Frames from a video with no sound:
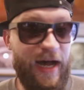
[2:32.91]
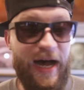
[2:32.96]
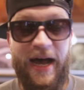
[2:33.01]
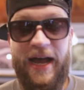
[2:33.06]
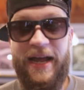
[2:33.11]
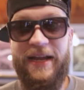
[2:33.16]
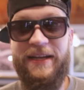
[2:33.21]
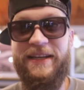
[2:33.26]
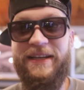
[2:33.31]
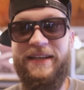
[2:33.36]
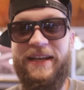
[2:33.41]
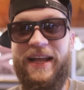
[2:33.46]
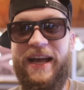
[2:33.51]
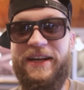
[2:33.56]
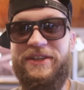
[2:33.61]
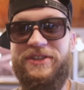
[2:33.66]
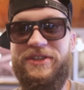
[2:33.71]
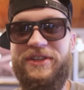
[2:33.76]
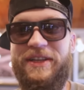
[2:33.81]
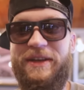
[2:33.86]
I didn't
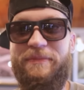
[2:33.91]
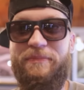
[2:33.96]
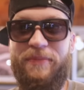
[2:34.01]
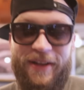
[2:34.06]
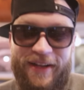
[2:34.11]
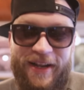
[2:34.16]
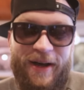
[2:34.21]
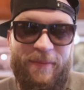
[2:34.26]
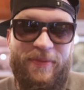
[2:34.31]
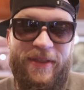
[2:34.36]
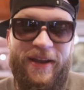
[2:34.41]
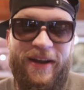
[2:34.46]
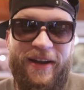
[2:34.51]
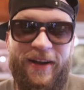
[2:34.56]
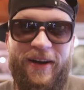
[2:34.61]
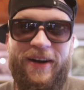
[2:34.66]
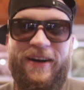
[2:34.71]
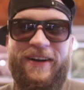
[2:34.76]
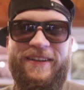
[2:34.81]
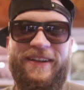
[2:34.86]
actually put it up
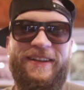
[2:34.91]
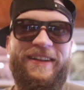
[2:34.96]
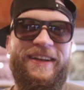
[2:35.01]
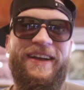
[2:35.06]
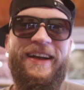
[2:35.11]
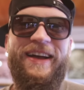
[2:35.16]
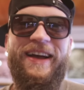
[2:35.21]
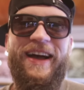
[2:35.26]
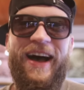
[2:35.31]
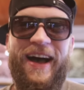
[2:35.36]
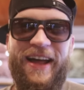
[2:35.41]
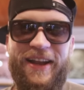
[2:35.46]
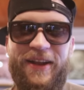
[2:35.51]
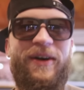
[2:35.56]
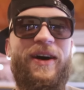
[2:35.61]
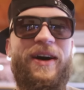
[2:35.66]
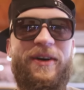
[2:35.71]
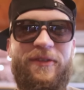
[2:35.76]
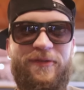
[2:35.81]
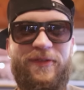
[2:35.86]
there. I
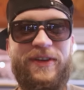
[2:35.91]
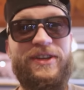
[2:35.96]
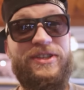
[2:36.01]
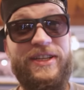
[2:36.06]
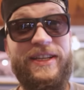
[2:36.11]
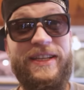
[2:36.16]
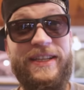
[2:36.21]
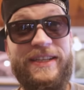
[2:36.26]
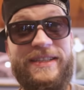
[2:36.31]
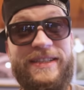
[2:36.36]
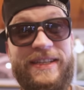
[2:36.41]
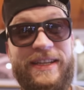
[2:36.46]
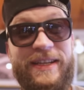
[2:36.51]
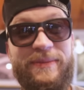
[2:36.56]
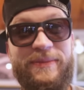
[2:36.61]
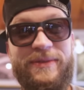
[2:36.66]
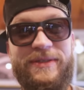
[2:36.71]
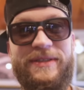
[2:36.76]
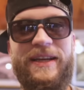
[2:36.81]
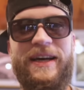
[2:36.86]
know how fishy this
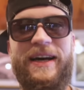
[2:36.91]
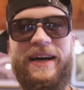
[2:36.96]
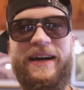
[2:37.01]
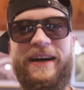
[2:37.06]
seems.